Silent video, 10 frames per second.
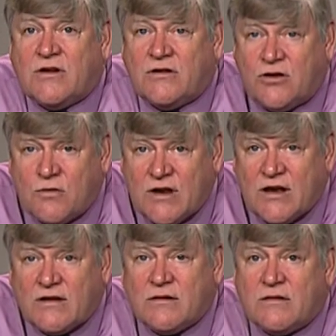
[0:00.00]
Doing
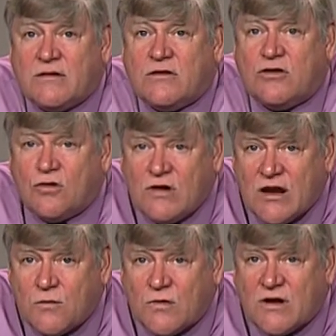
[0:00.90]
it, doing
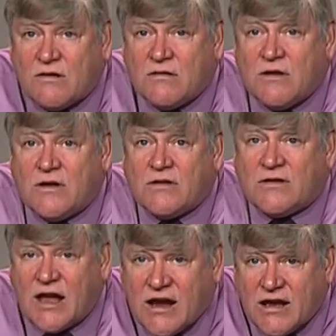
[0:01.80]
it well,
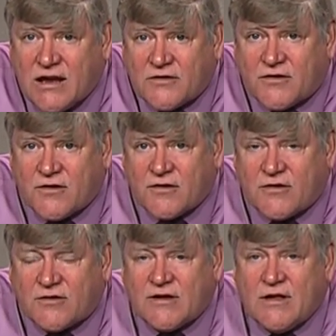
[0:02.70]
taking it
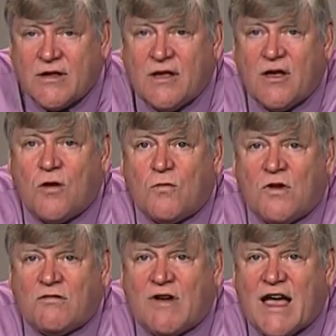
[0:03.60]
seriously,
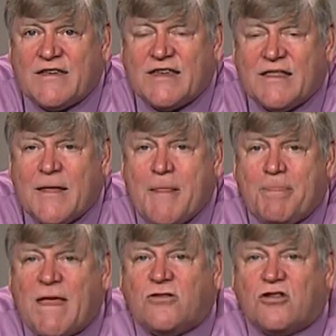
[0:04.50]
realizing
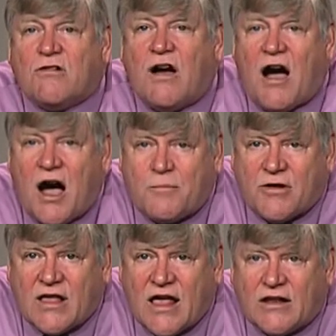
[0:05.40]
that you're
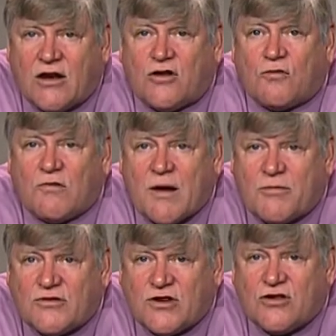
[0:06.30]
obligated to
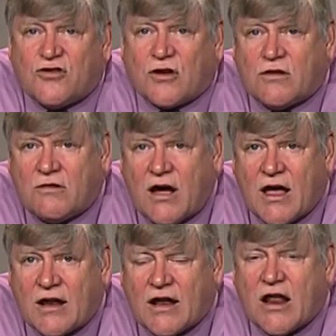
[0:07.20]
represent your
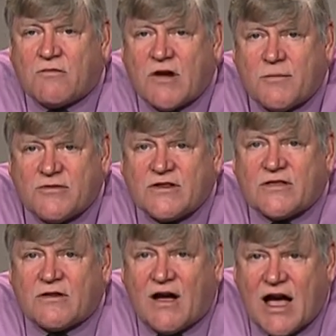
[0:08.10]
client and
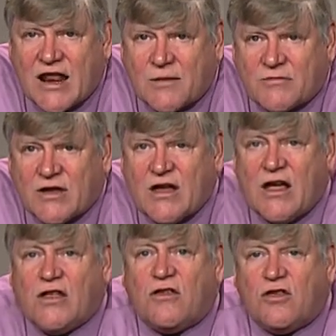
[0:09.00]
represent their items
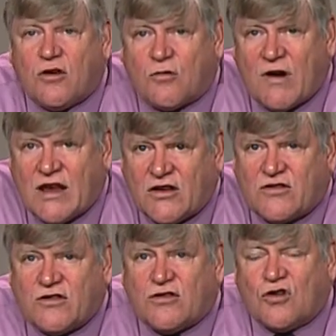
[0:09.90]
to the
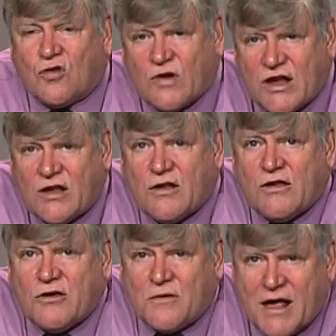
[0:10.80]
greatest degree
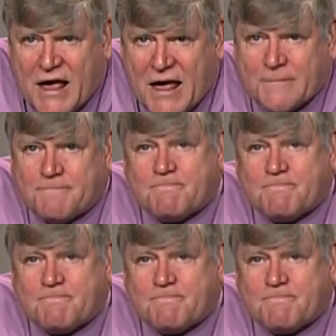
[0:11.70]
you can.